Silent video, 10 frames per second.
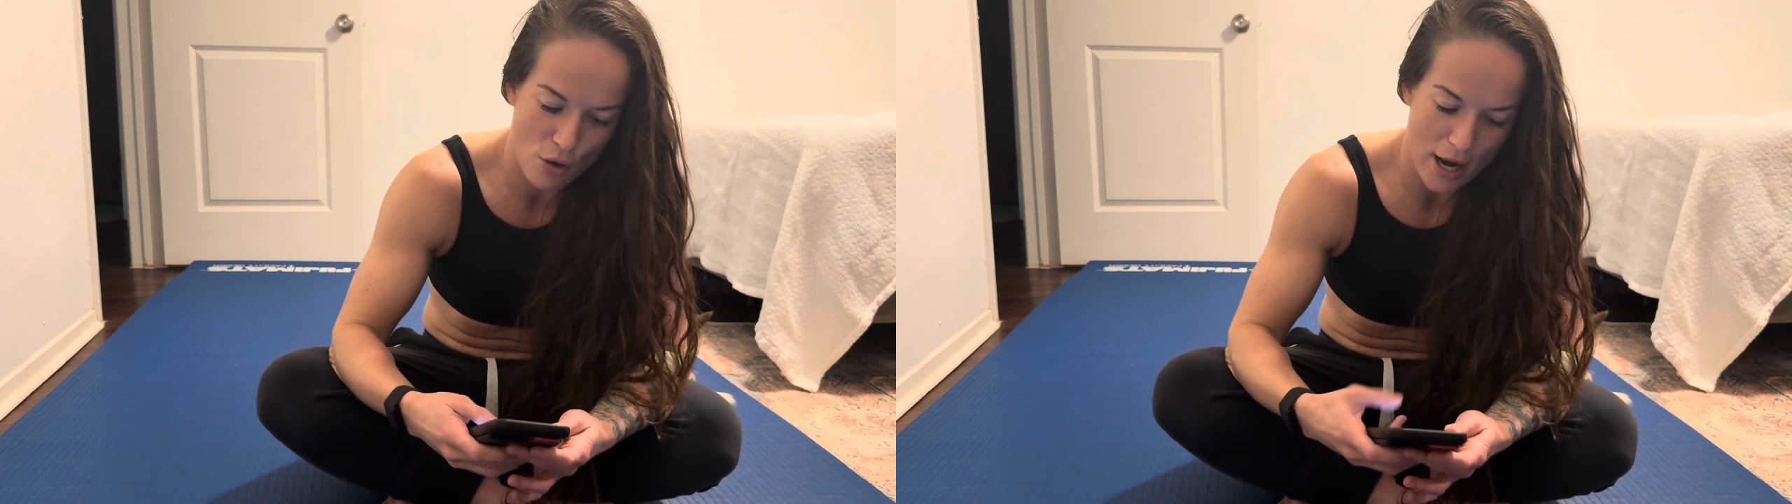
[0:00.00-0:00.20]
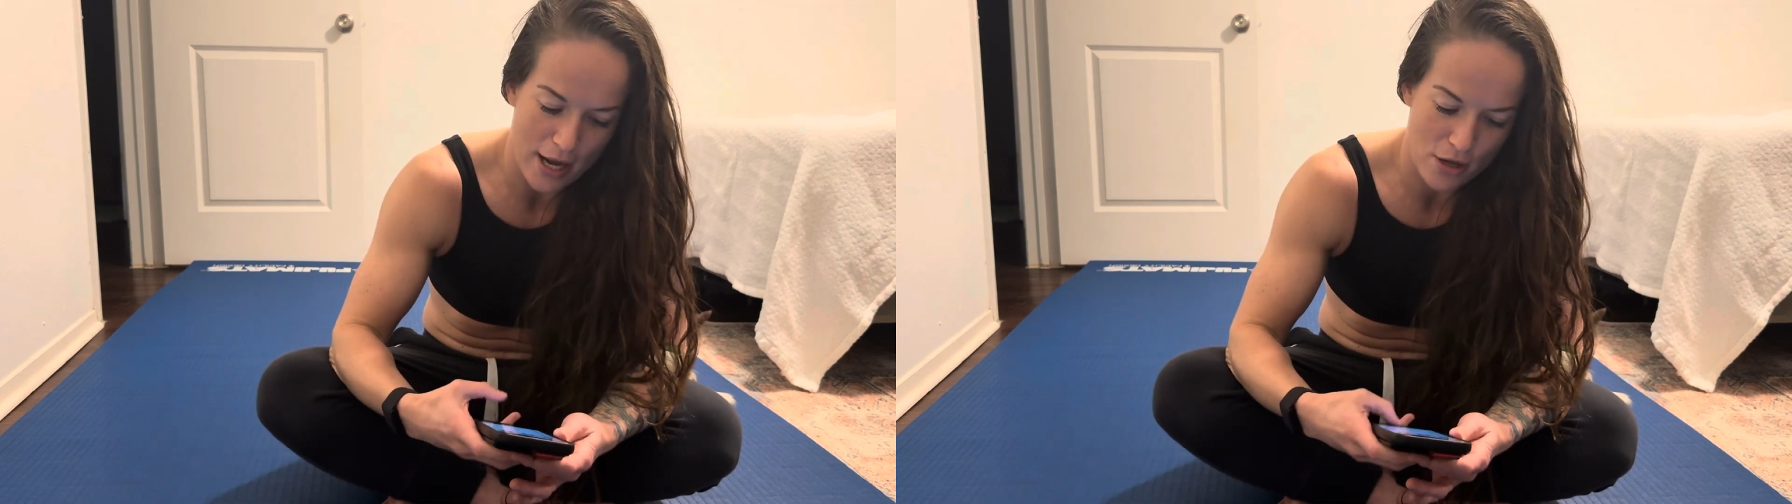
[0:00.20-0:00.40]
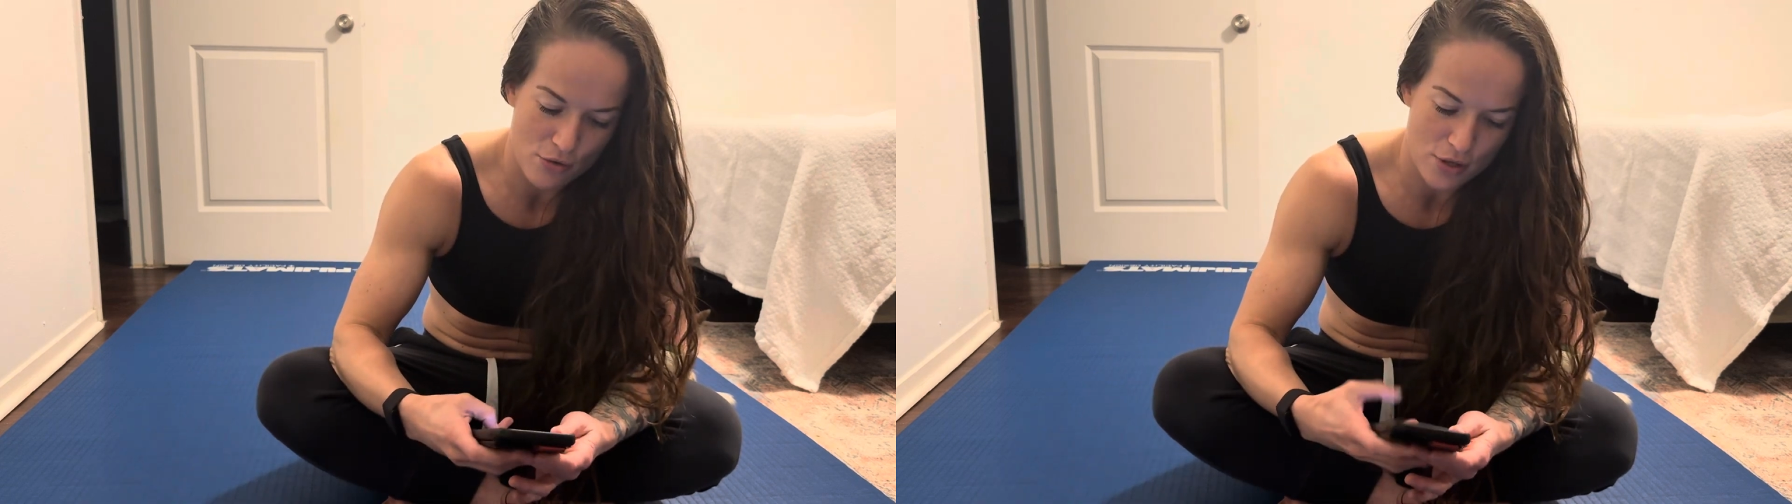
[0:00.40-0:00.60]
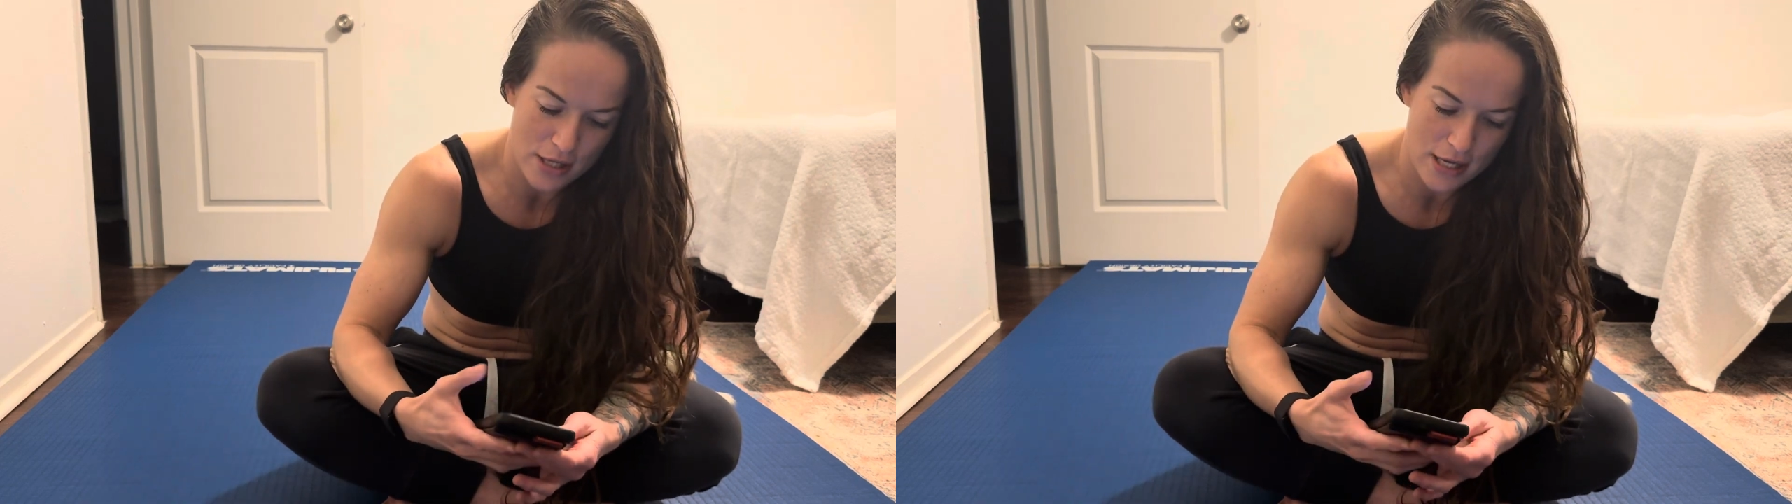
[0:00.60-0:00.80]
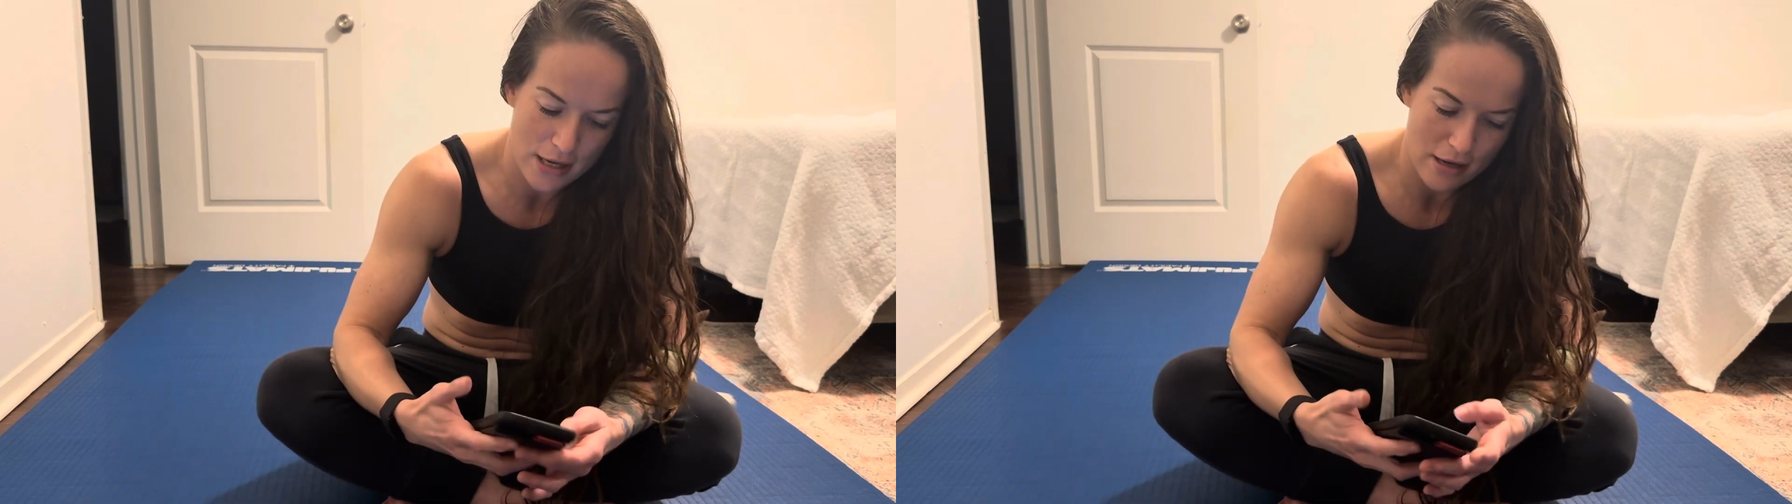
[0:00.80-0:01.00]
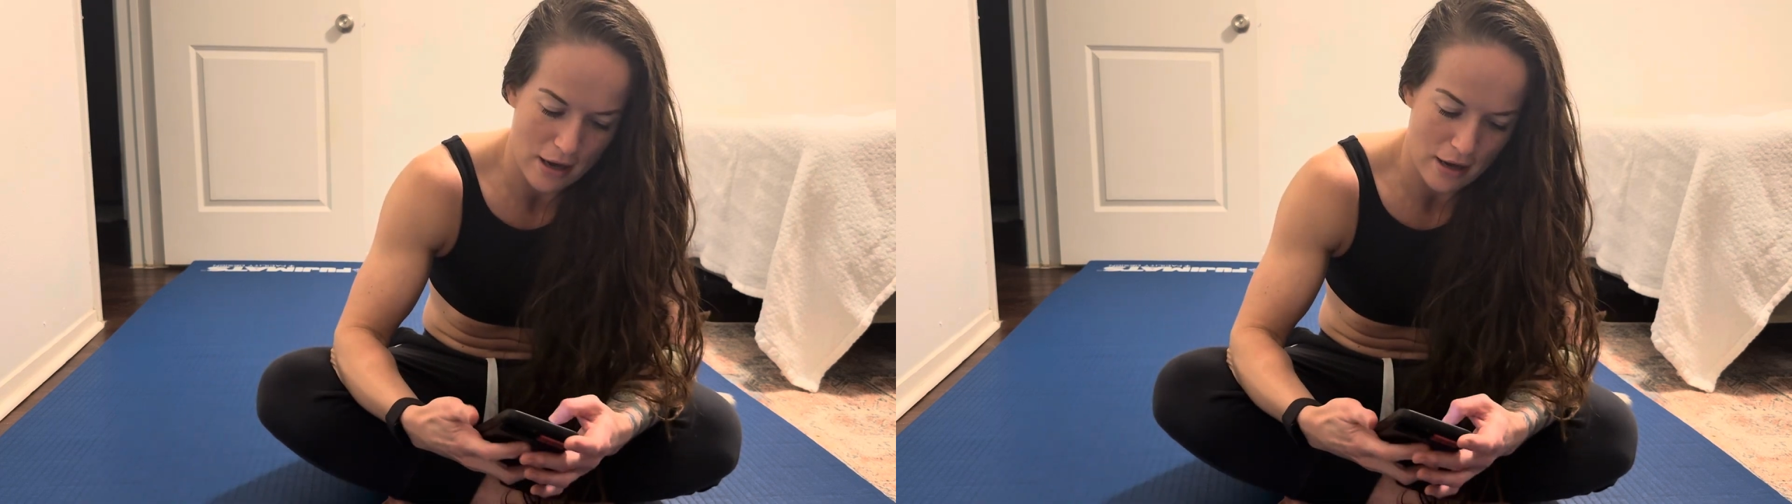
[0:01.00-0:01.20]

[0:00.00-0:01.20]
I use the